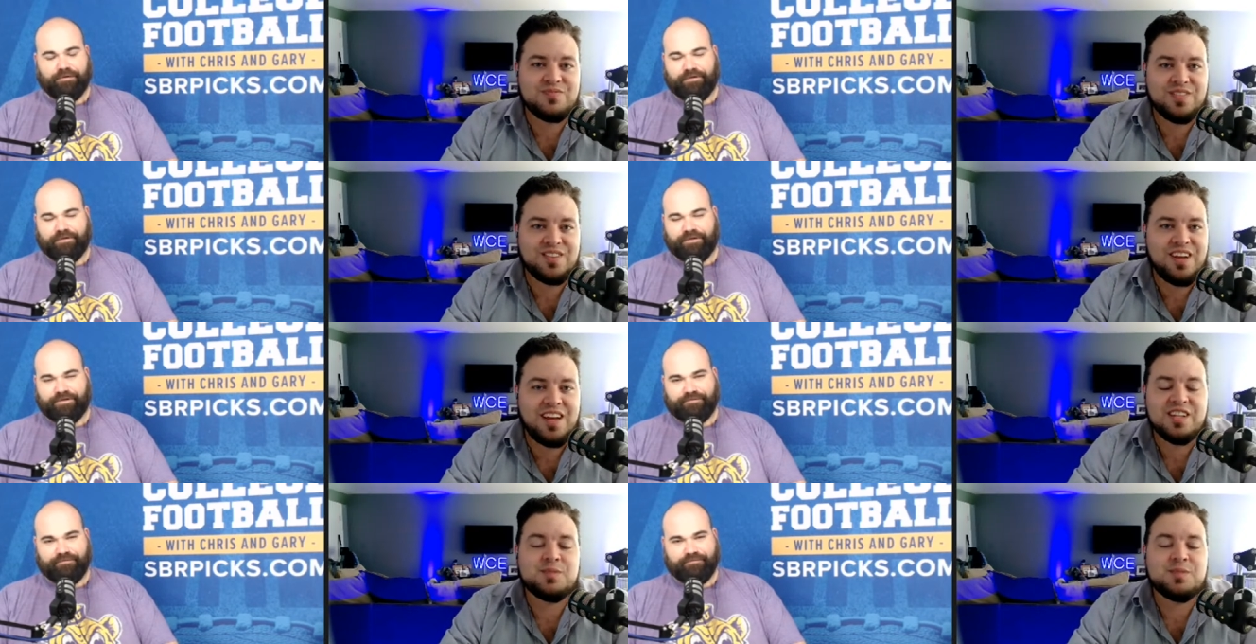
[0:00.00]

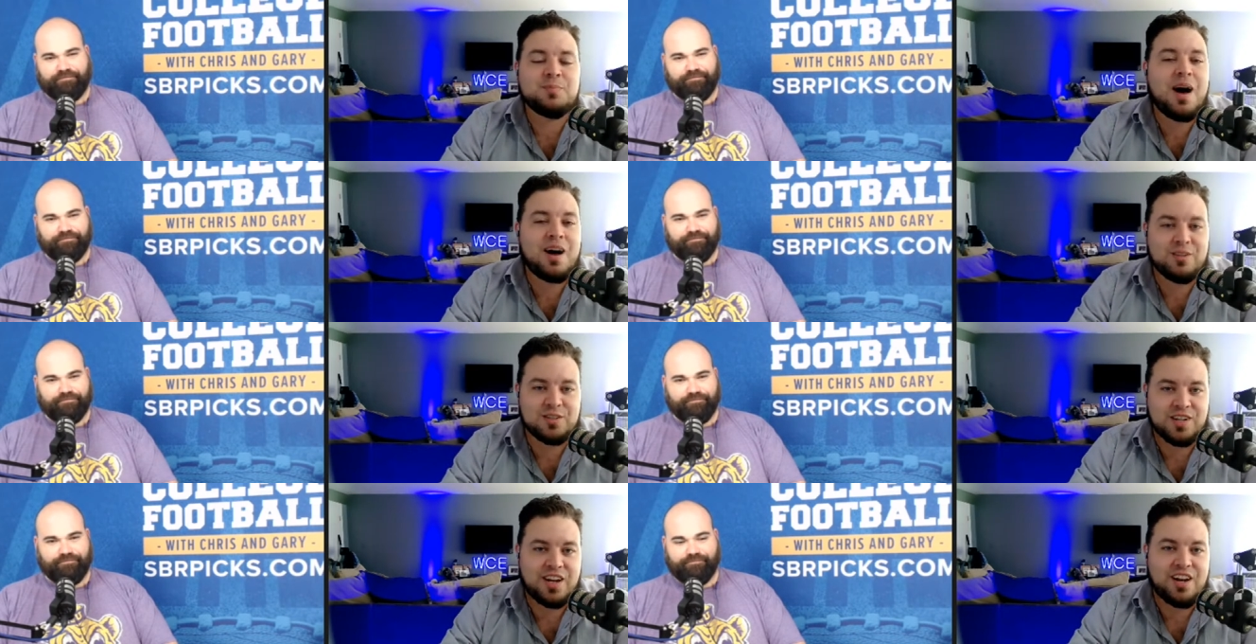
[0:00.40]
Speaker 1: It's
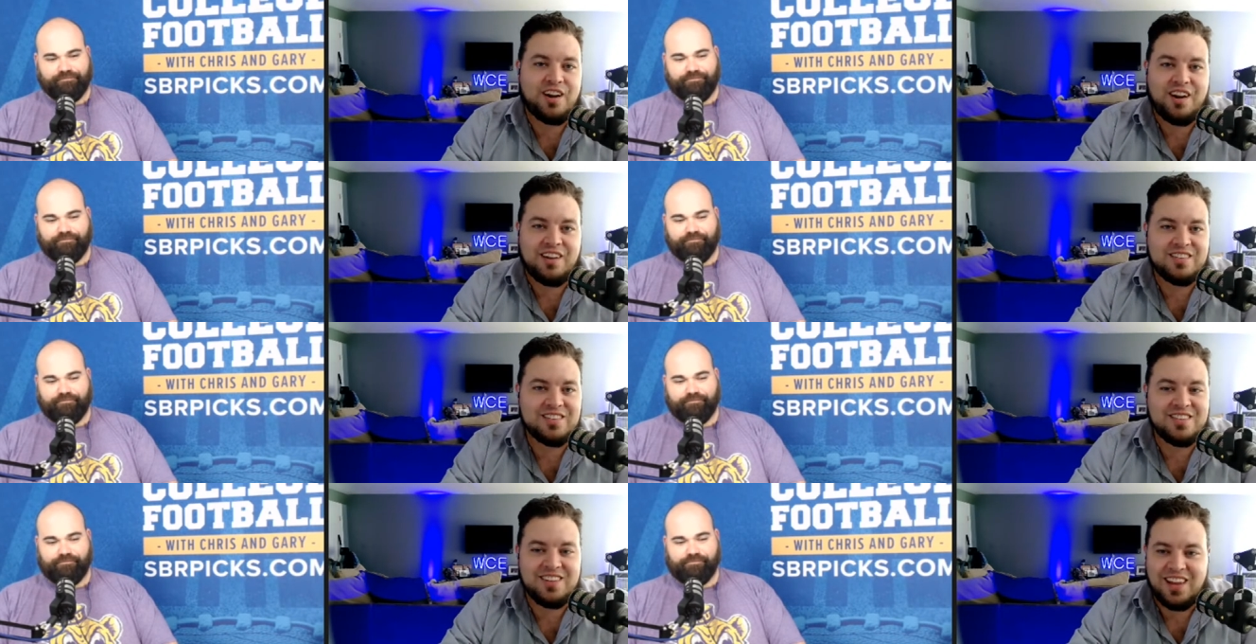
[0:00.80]
Myles
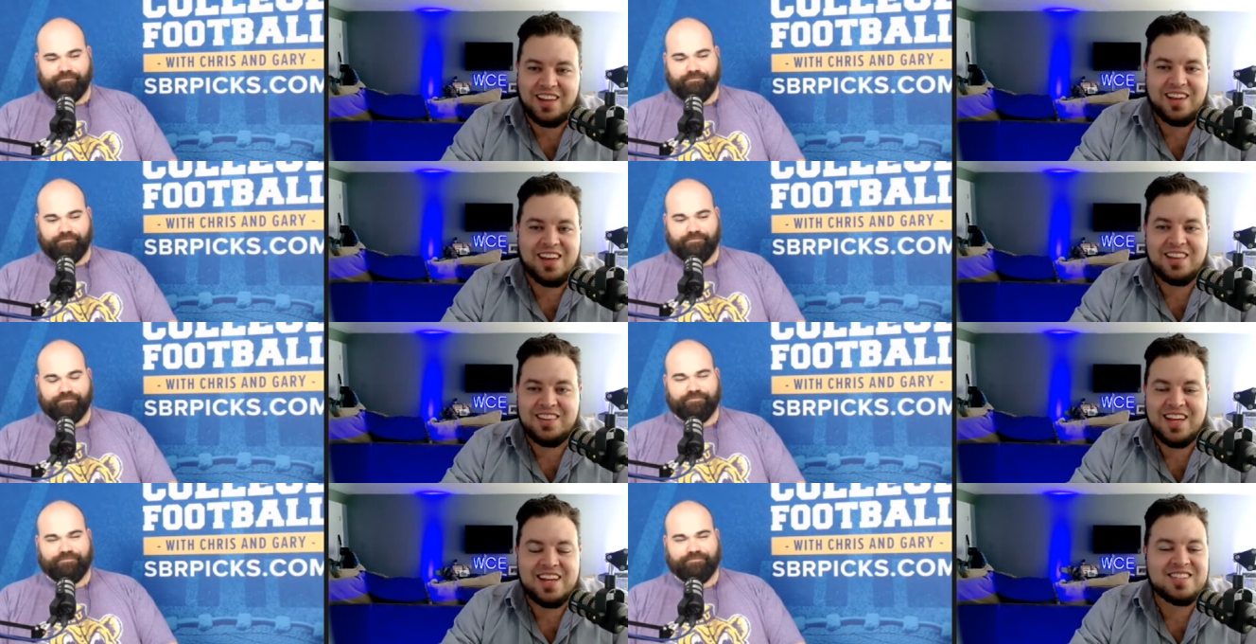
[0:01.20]
Garrett. Like
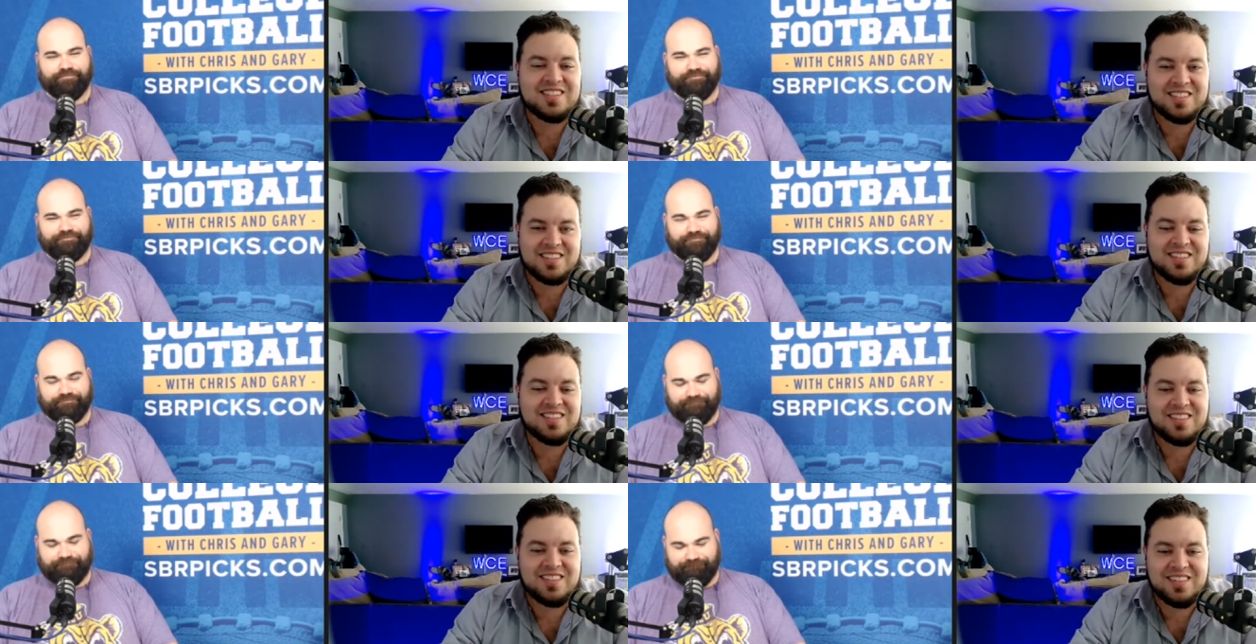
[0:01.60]
it,
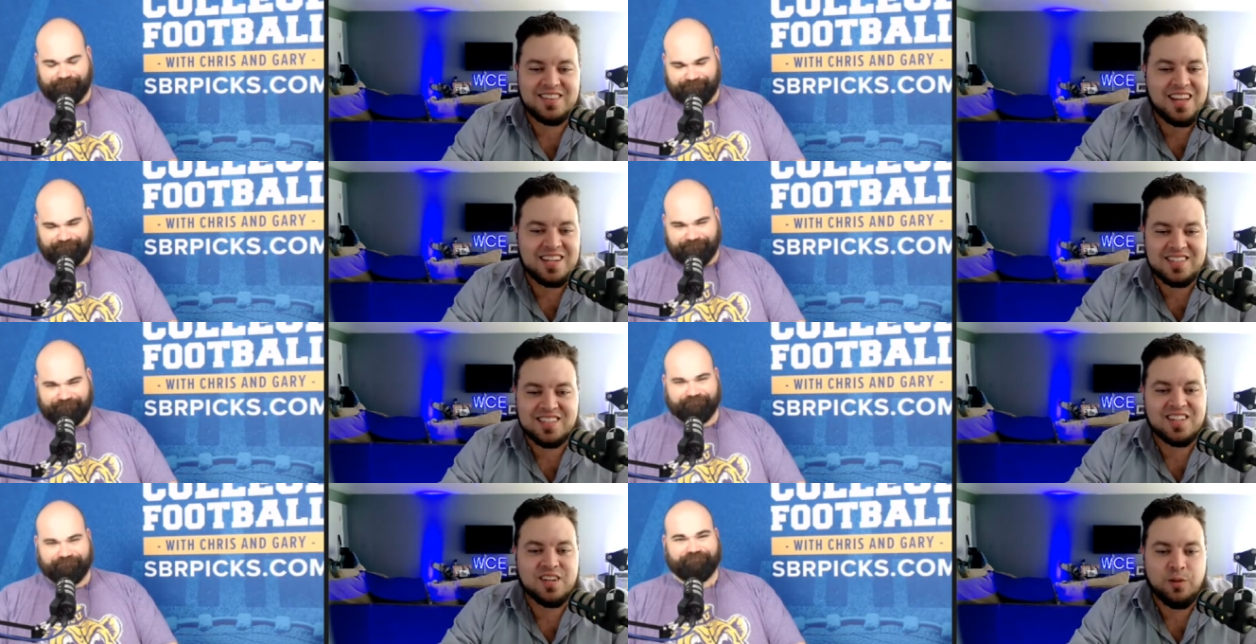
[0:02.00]
that's
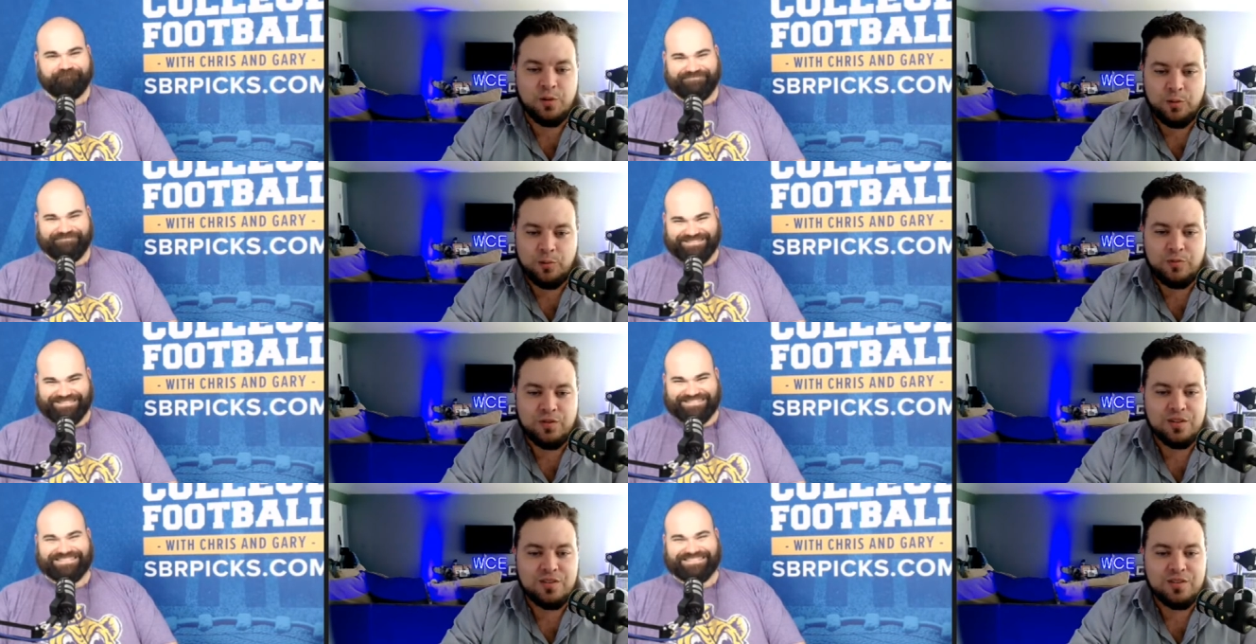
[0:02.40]
that's the dude.